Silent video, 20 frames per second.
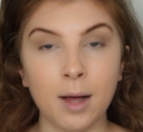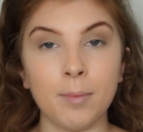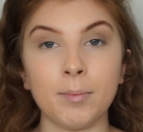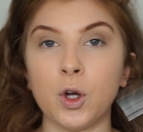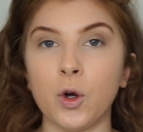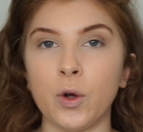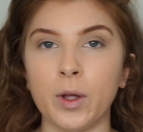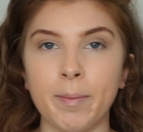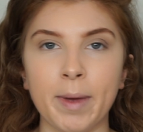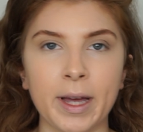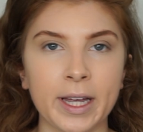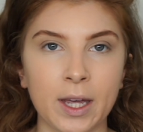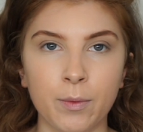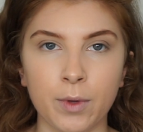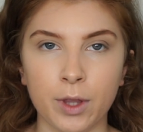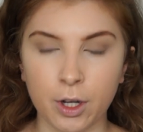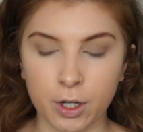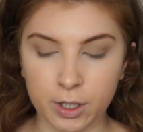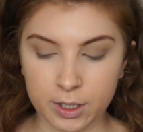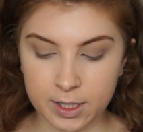going back in
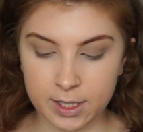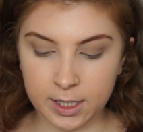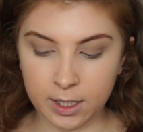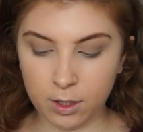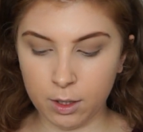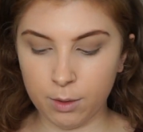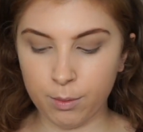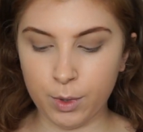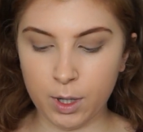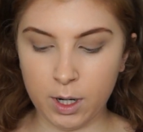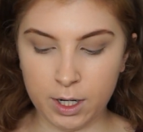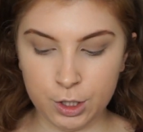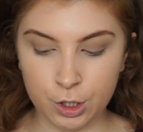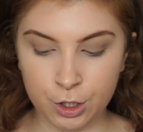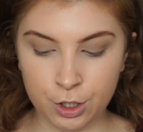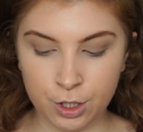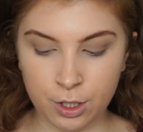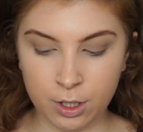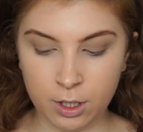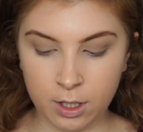with our concealer
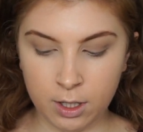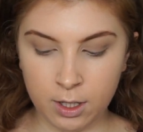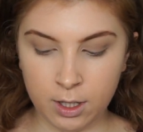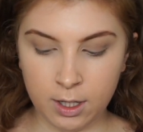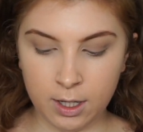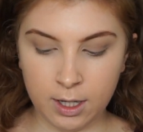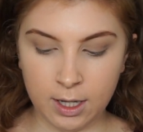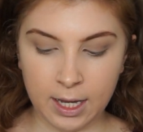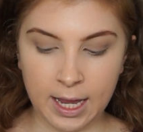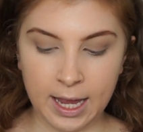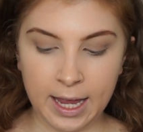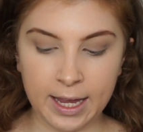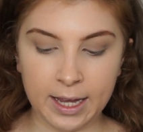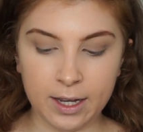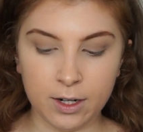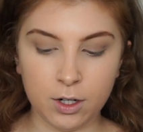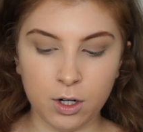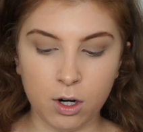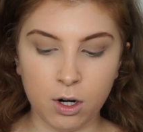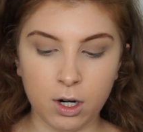brush
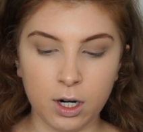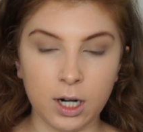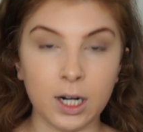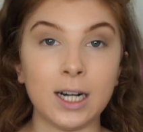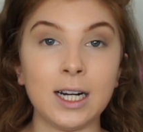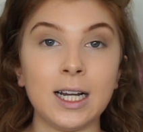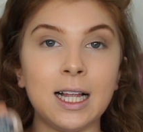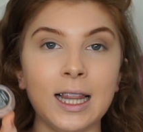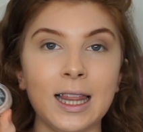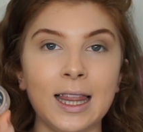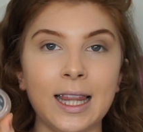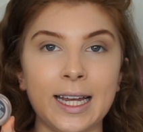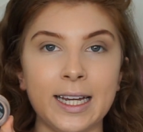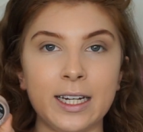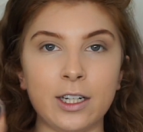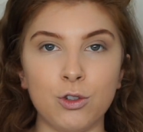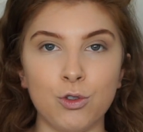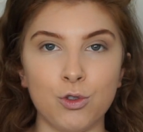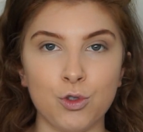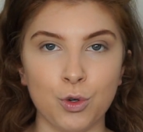and our Light
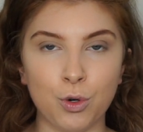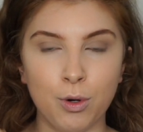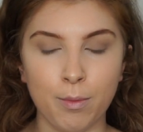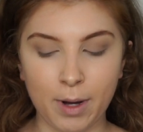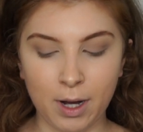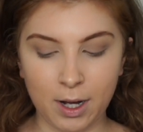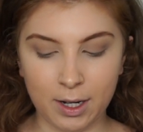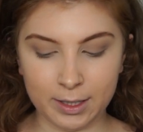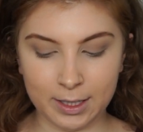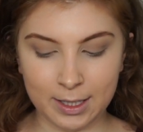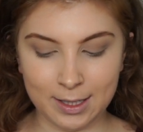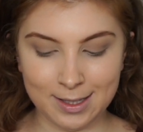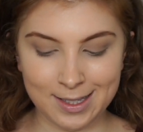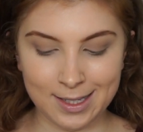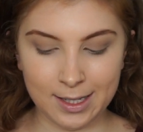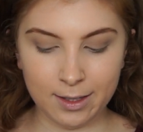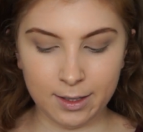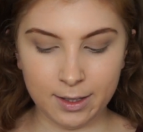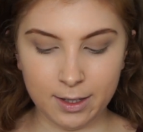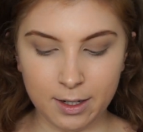Neutral Pot
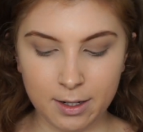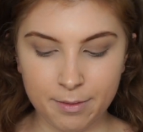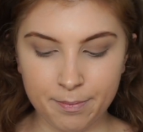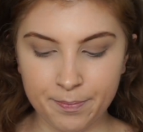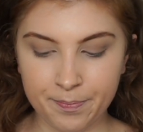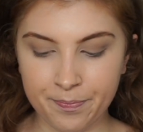Concealer.